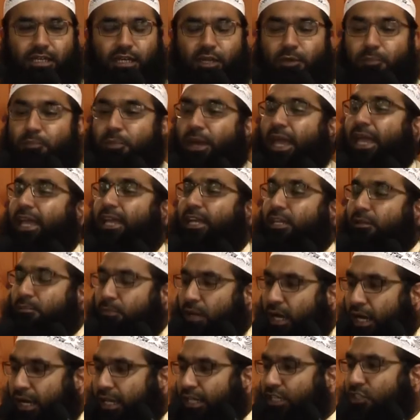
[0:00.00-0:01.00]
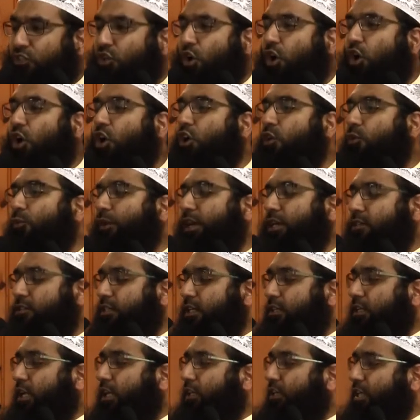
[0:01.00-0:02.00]
Bear in mind always
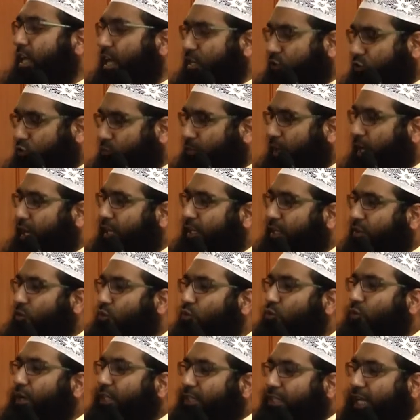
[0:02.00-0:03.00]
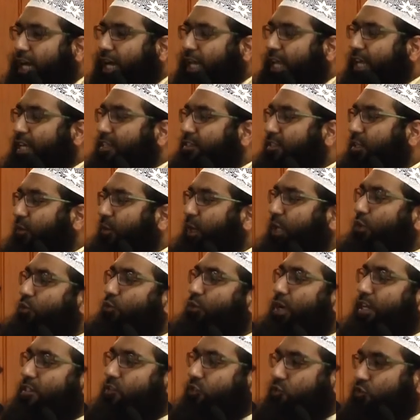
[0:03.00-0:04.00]
that Allah subhanahu wa ta'ala is the one
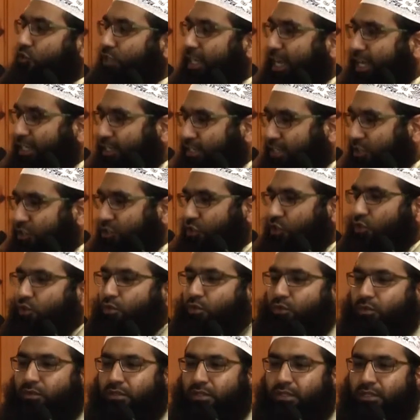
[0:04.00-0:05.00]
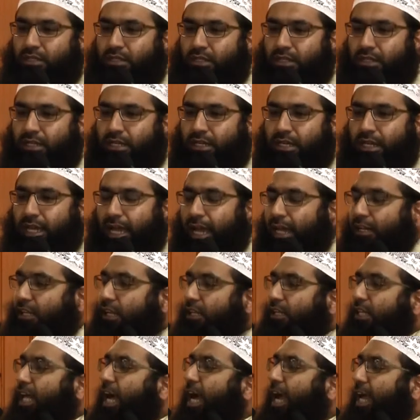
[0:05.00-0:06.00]
who has created you, and
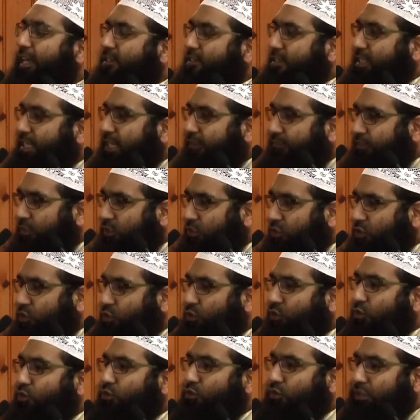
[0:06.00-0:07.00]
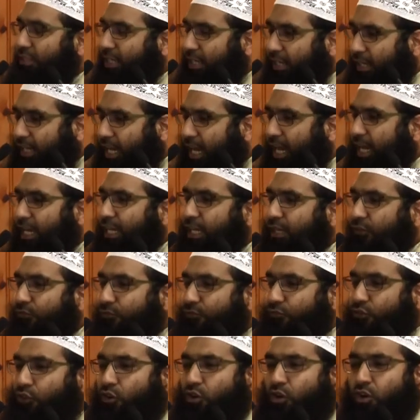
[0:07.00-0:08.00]
Allah has given you the life
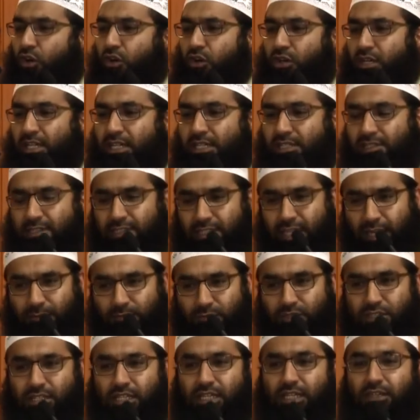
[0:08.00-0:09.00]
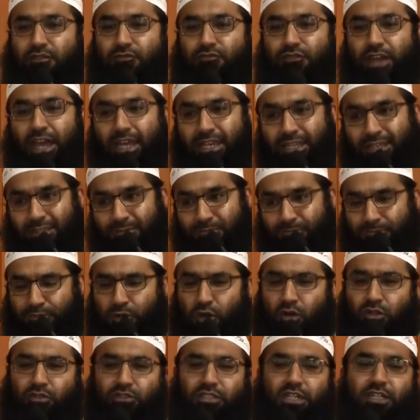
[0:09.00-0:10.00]
for something very
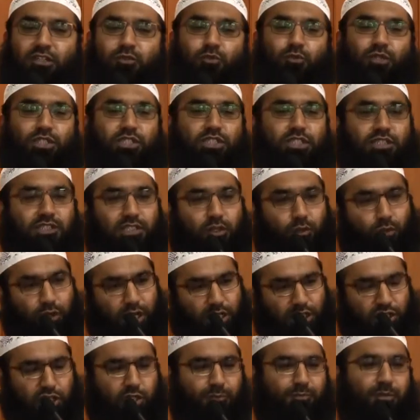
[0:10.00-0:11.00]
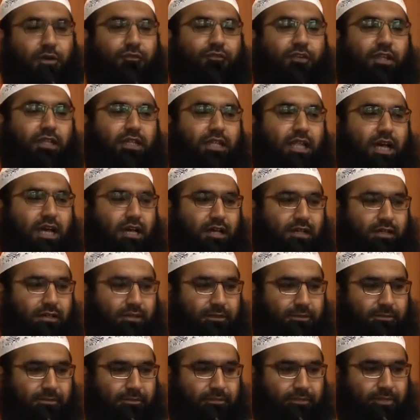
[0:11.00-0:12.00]
important, which is the worship of Allah.
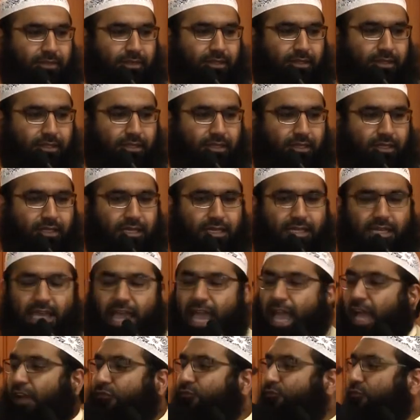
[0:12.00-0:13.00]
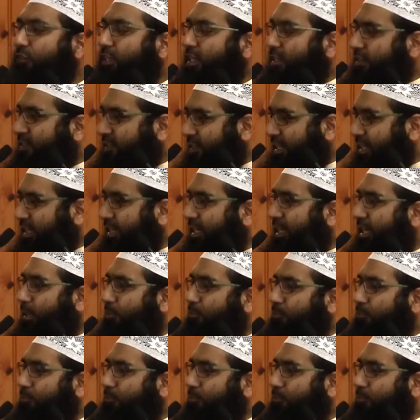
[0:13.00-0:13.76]
Every single